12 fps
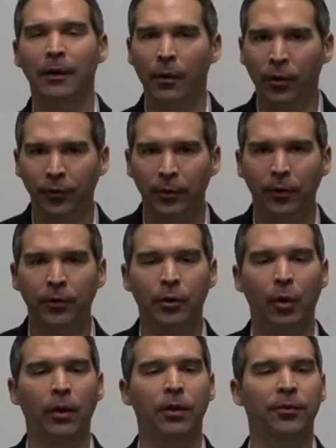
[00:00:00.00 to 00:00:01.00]
when those nerves that
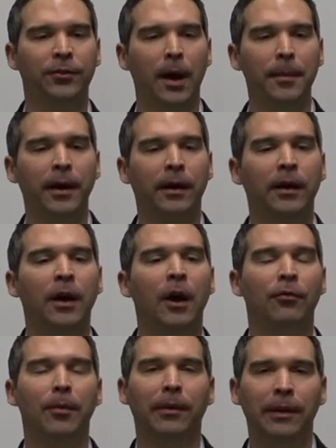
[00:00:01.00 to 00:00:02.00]
go to the stomach.
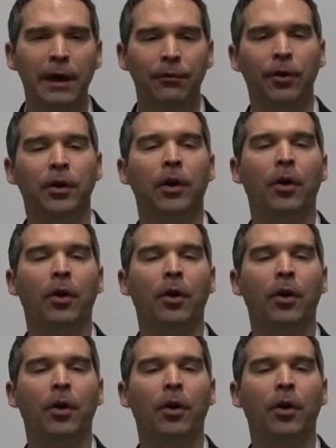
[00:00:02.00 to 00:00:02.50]
From liver to